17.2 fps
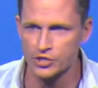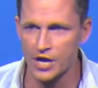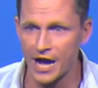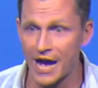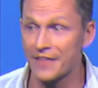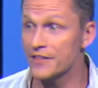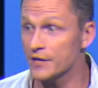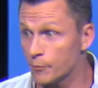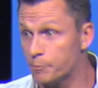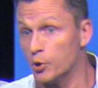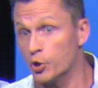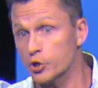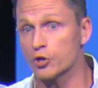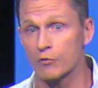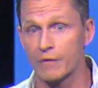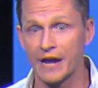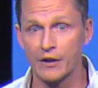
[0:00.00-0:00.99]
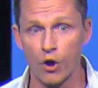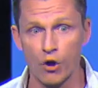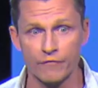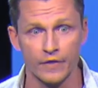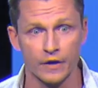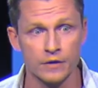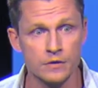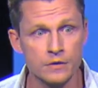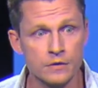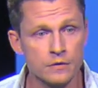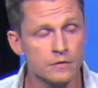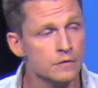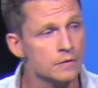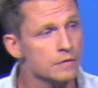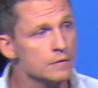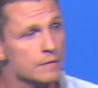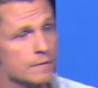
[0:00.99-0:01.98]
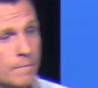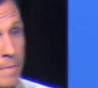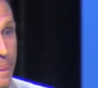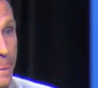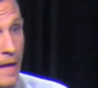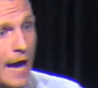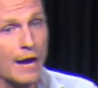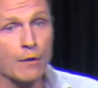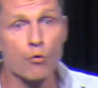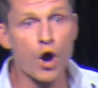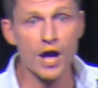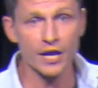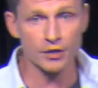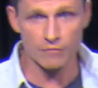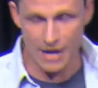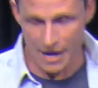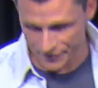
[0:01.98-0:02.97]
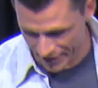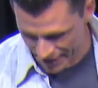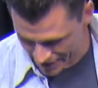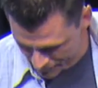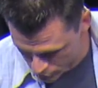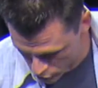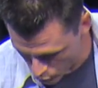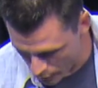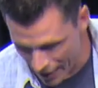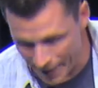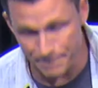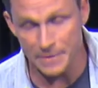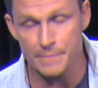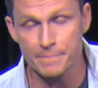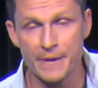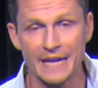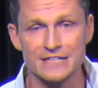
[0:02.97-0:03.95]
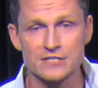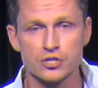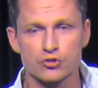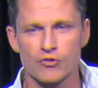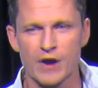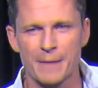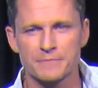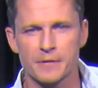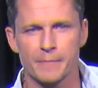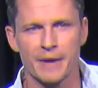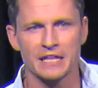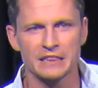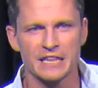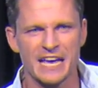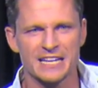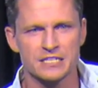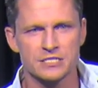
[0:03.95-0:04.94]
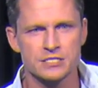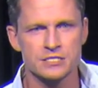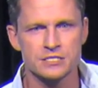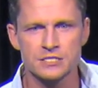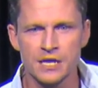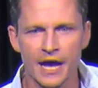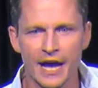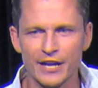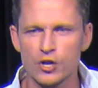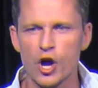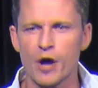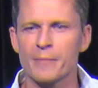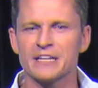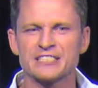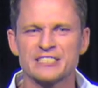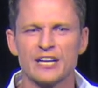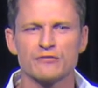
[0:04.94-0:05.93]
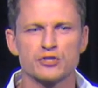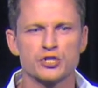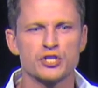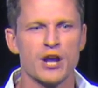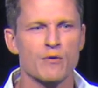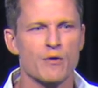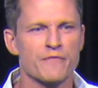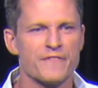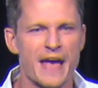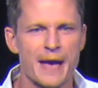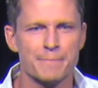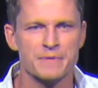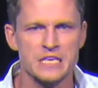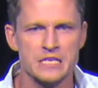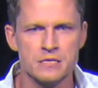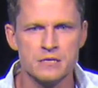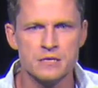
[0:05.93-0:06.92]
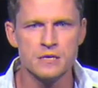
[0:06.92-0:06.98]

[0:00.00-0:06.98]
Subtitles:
jaw. They'll pull you right over. I walk around. I have 2 EpiPens strapped to my legs. I call myself Sheriff Epi.